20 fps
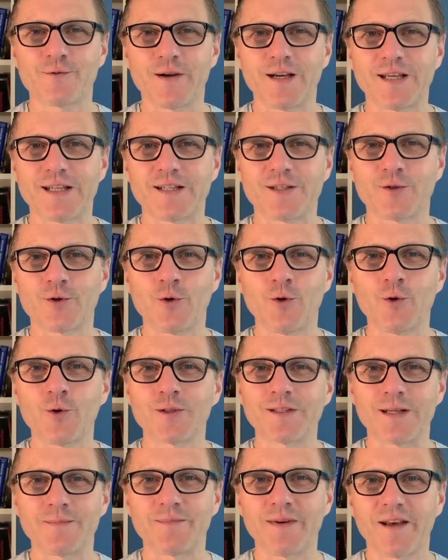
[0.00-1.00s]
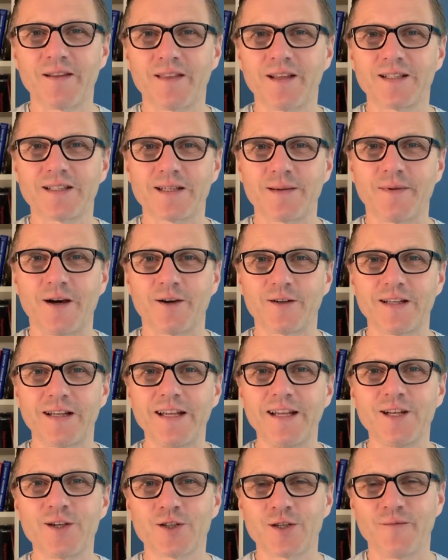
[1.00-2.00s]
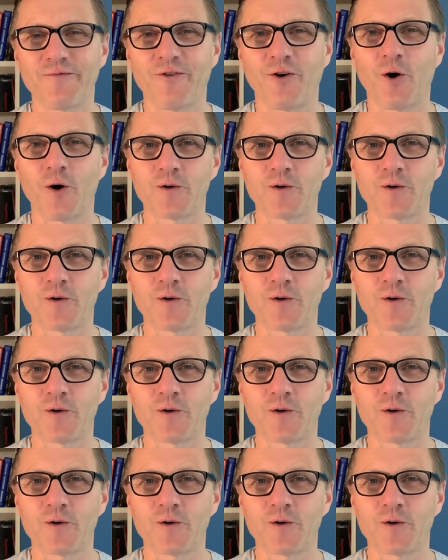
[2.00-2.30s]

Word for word: tricks, tools and methods about leadership for